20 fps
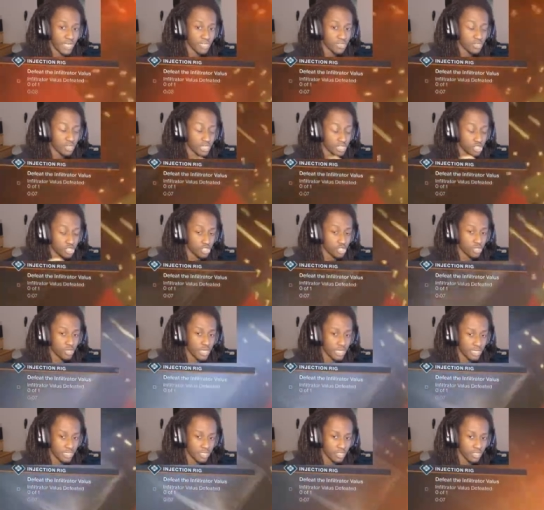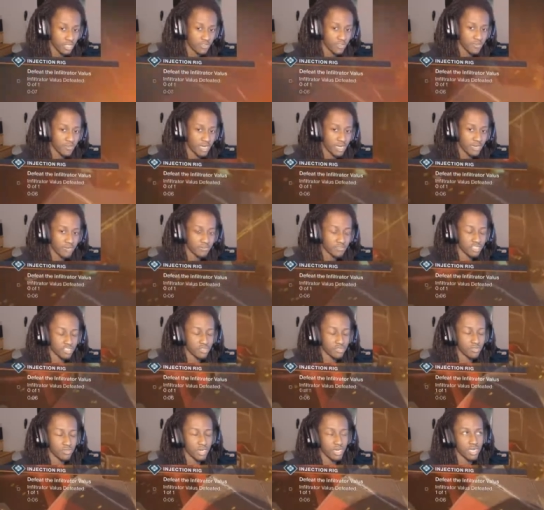and you can shoot at the Nova Bomb
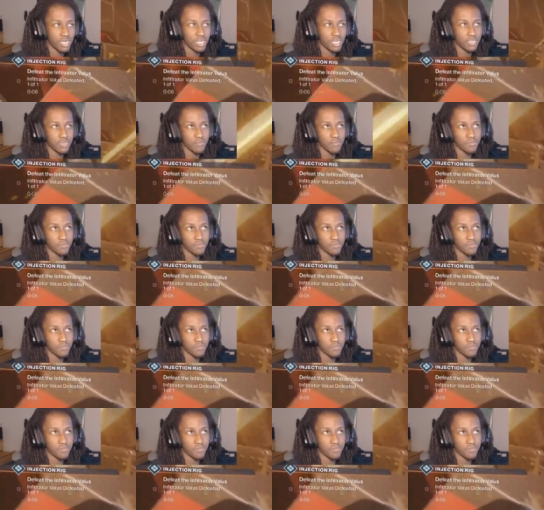to uh,